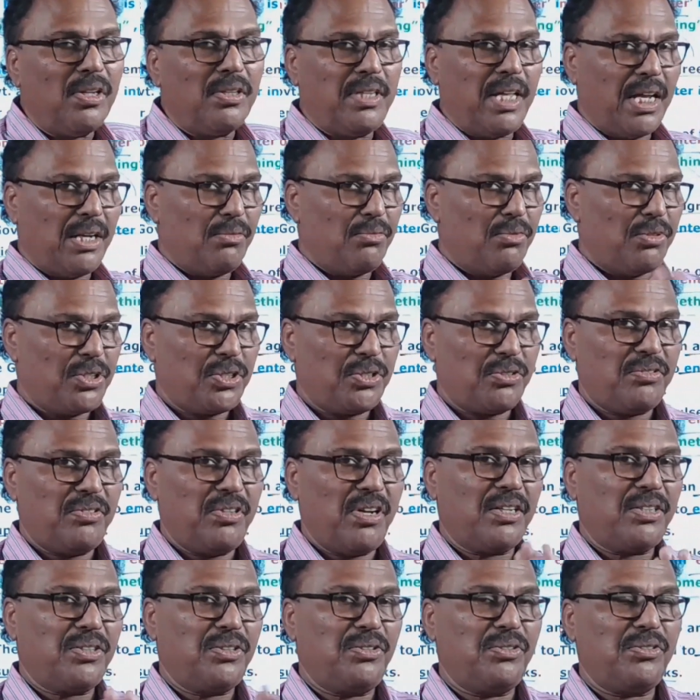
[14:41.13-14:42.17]
then we should
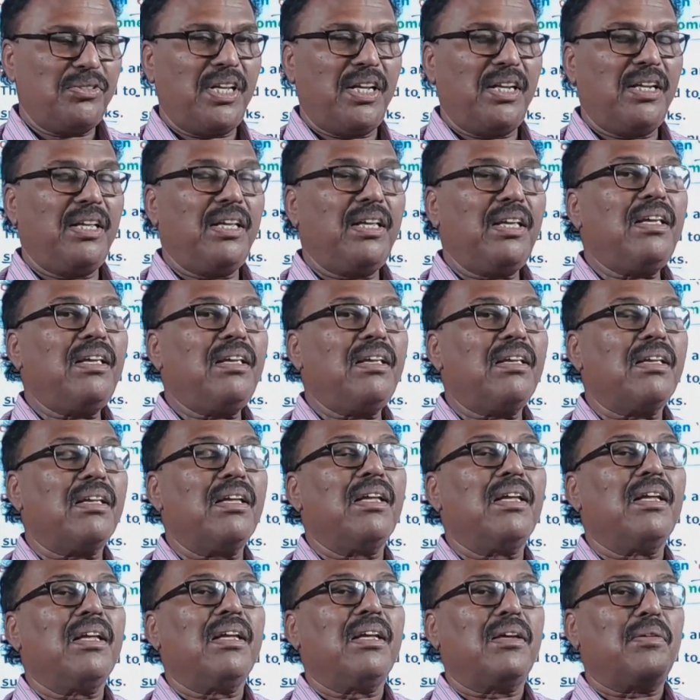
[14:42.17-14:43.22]
not use any
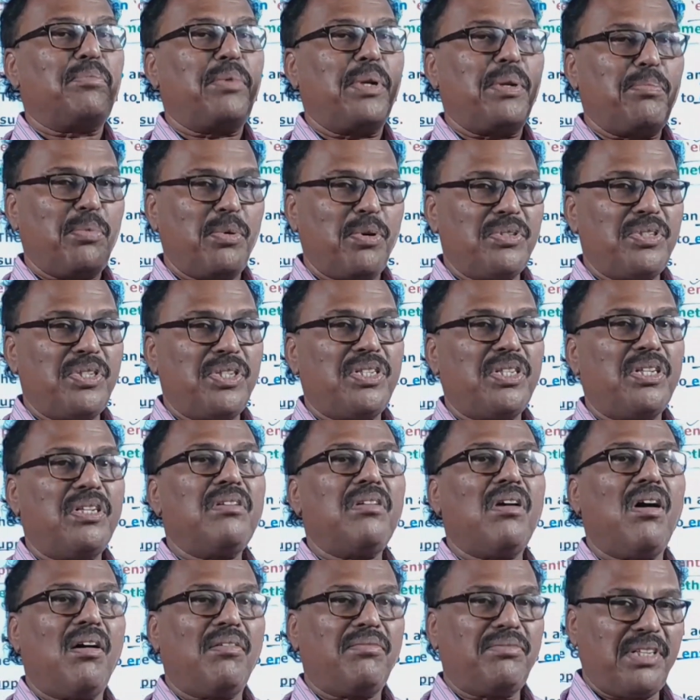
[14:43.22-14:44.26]
preposition
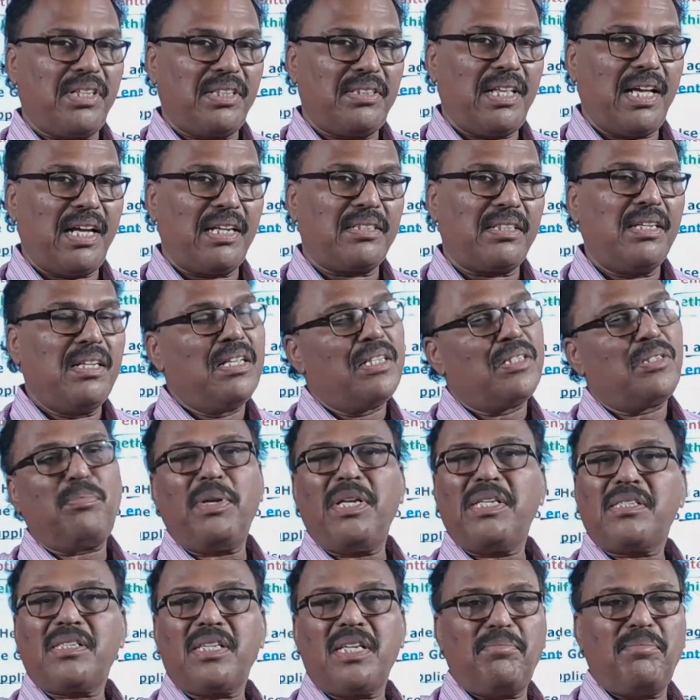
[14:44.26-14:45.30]
after that. So
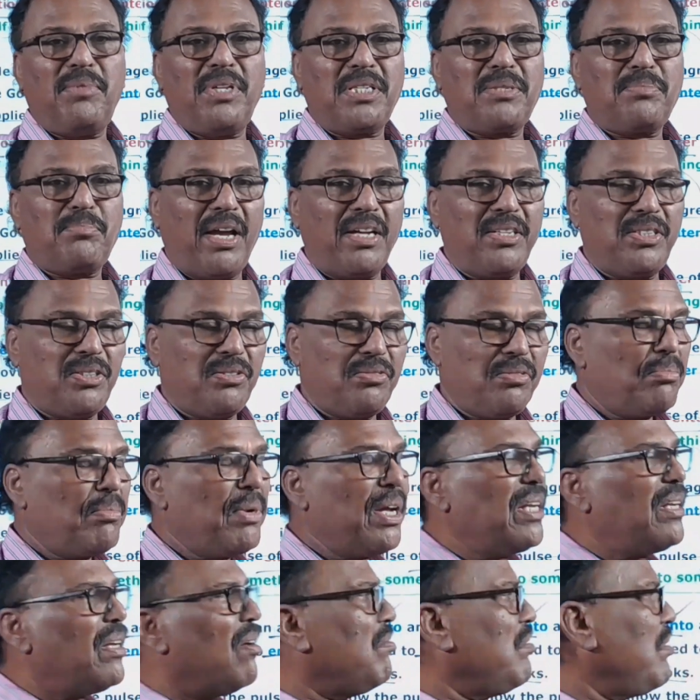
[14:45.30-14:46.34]
please keep this point in
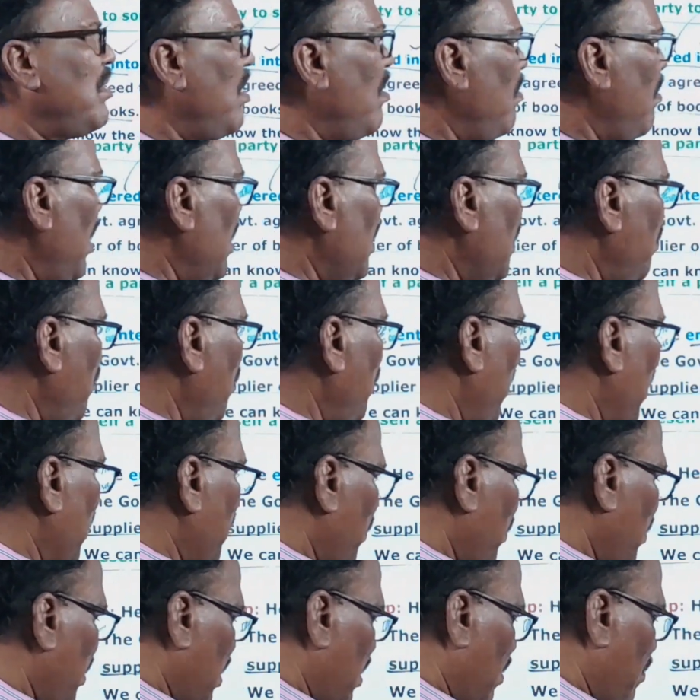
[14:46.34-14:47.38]
mind. Now let's move on to
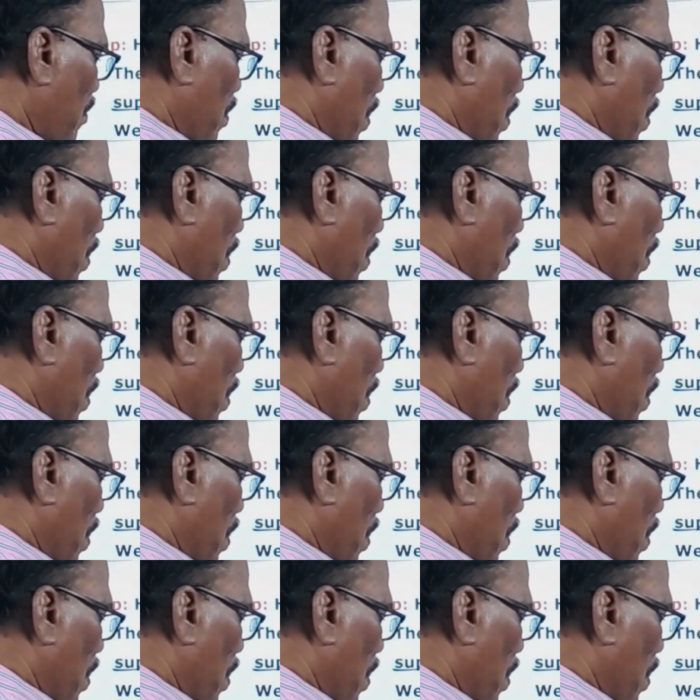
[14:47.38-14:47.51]
learn